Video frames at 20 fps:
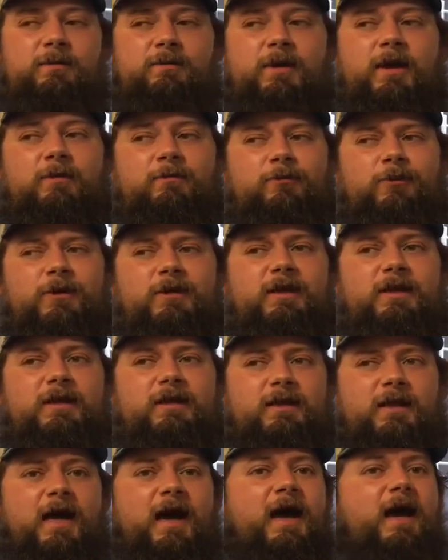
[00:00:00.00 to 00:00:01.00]
but I'm really
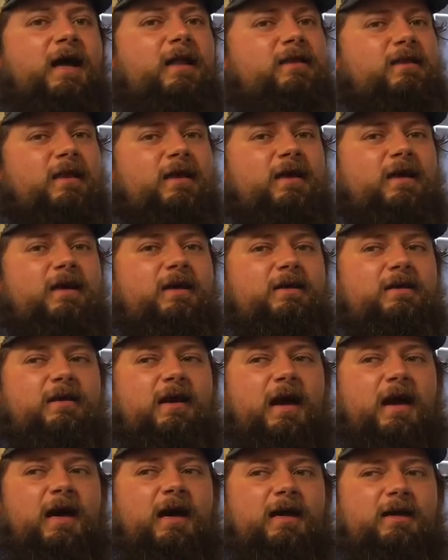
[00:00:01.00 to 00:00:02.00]
glad that
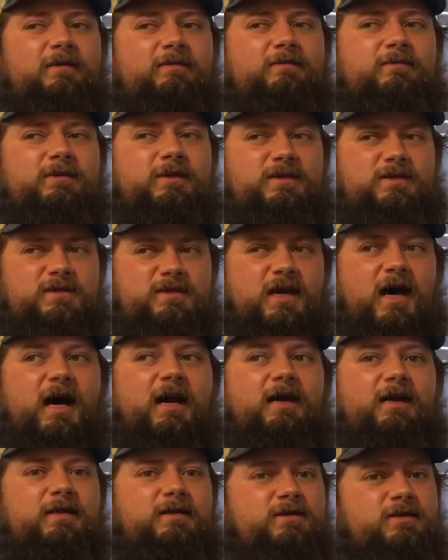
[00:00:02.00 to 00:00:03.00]
I
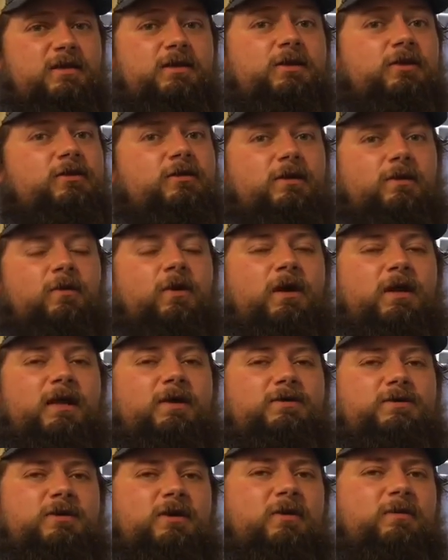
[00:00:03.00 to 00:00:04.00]
decided to do it while
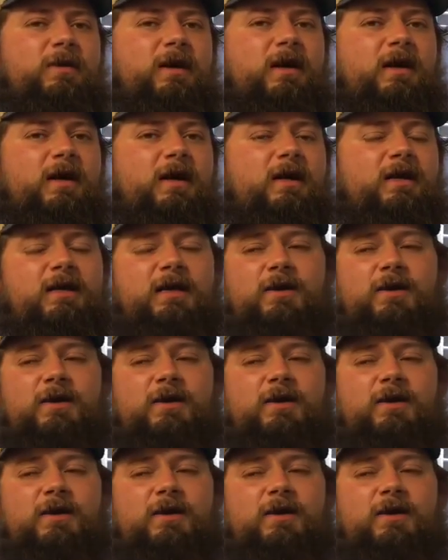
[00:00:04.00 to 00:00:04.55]
I was on my hike.